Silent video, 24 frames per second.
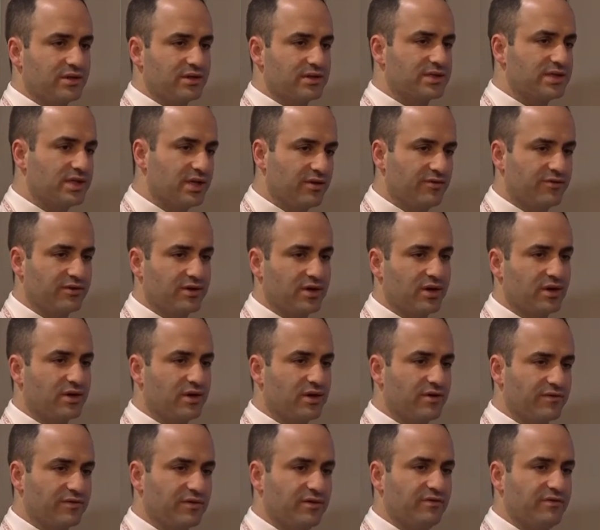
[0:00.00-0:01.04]
So we set the
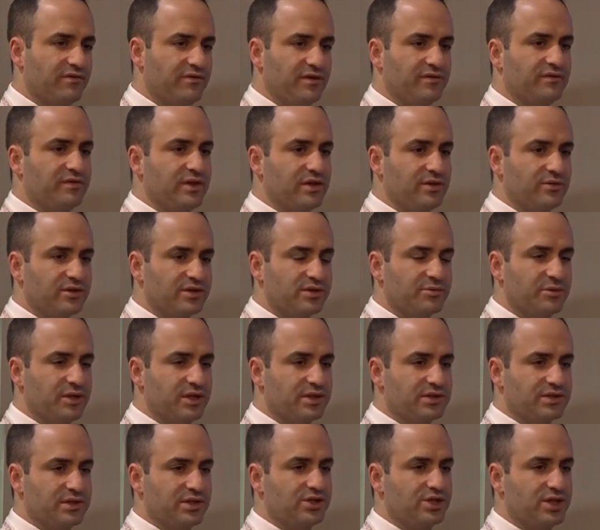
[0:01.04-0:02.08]
safe cutoff at
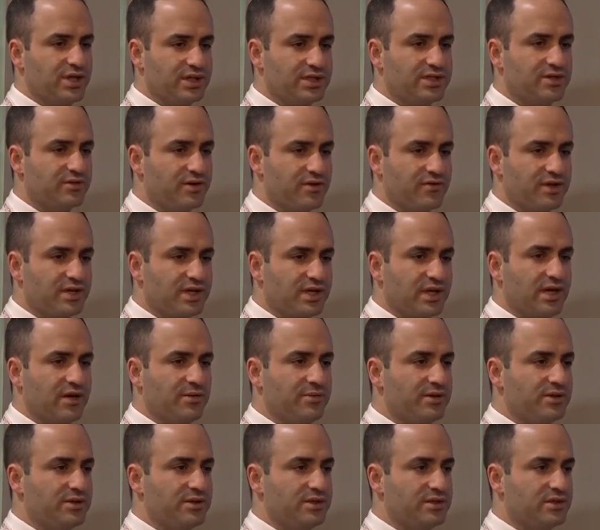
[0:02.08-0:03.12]
50, which means the chance
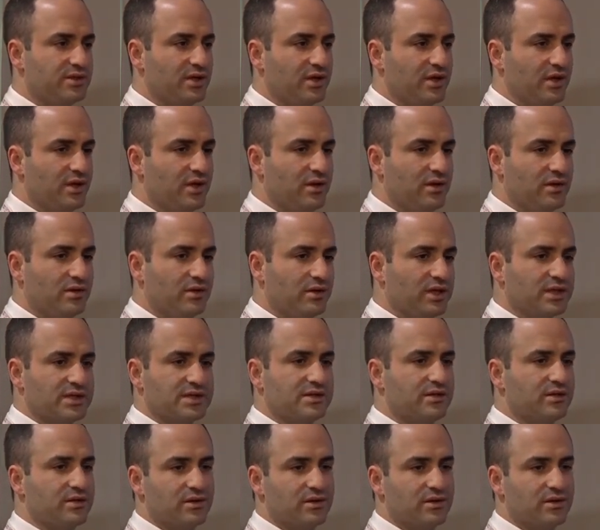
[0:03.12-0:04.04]
of having damage is